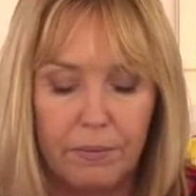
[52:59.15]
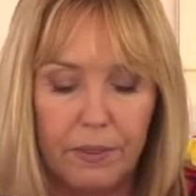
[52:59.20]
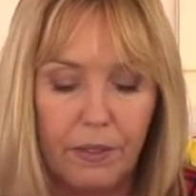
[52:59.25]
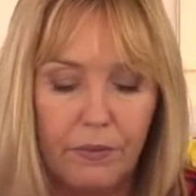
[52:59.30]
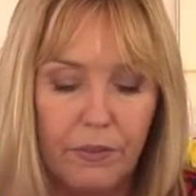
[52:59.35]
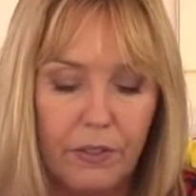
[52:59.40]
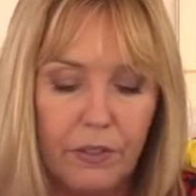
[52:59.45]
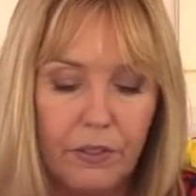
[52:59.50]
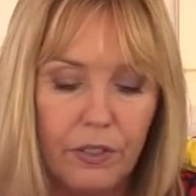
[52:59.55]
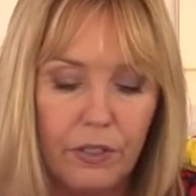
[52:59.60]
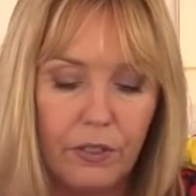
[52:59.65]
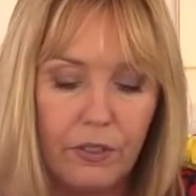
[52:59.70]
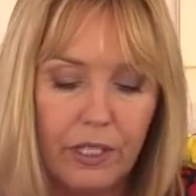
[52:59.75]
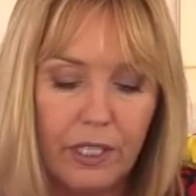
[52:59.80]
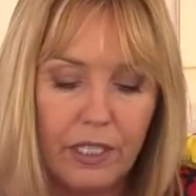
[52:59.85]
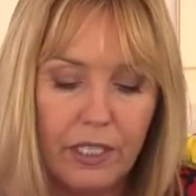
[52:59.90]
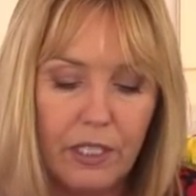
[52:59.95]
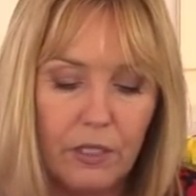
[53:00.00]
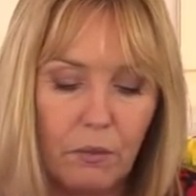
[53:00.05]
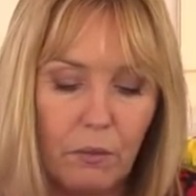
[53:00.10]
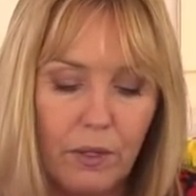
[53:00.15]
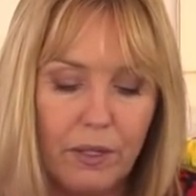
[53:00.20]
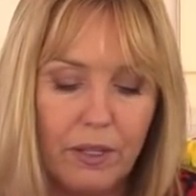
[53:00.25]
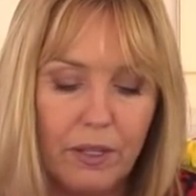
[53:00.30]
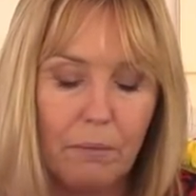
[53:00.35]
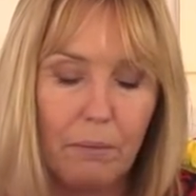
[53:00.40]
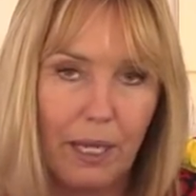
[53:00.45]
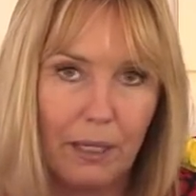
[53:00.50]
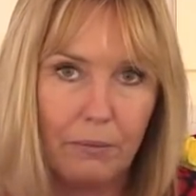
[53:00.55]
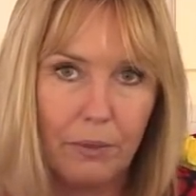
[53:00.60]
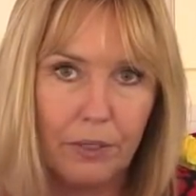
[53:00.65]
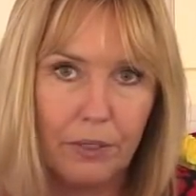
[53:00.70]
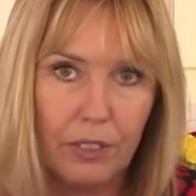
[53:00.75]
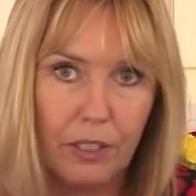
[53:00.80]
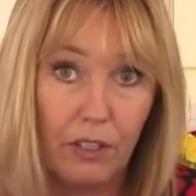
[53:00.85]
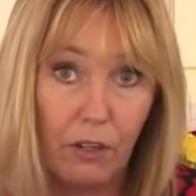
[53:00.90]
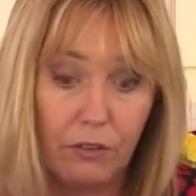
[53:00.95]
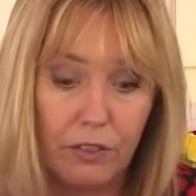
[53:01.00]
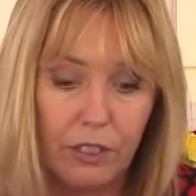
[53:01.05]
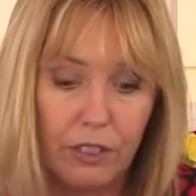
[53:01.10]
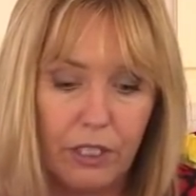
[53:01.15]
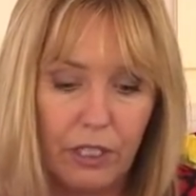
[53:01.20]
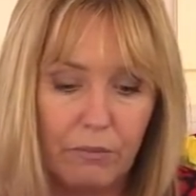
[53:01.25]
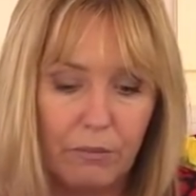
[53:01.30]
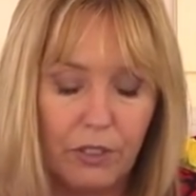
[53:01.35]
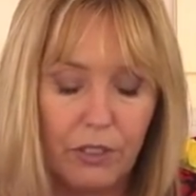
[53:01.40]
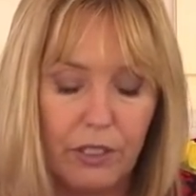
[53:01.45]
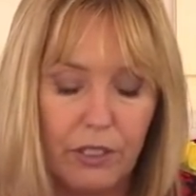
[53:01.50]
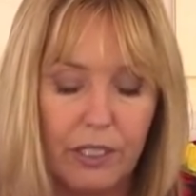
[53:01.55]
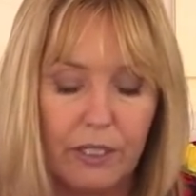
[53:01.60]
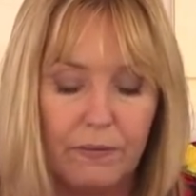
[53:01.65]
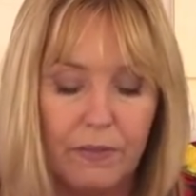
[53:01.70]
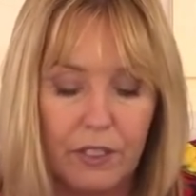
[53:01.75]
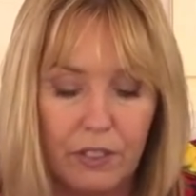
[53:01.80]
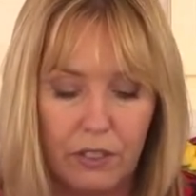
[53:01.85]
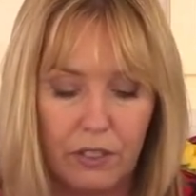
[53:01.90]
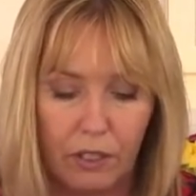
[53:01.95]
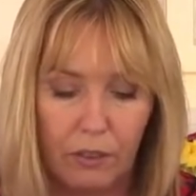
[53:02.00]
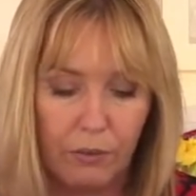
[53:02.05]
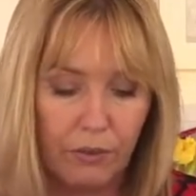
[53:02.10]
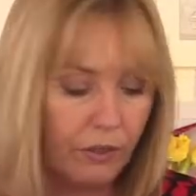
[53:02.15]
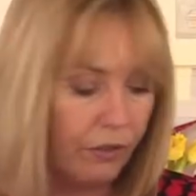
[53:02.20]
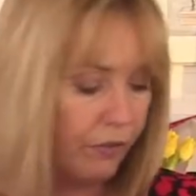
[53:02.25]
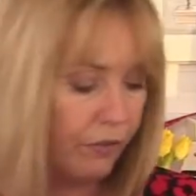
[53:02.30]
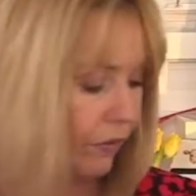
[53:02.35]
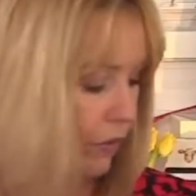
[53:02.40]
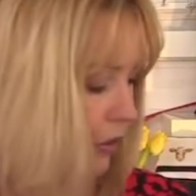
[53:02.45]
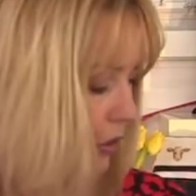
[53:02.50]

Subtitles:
But if you do this with the black button on your sewing machine, start with your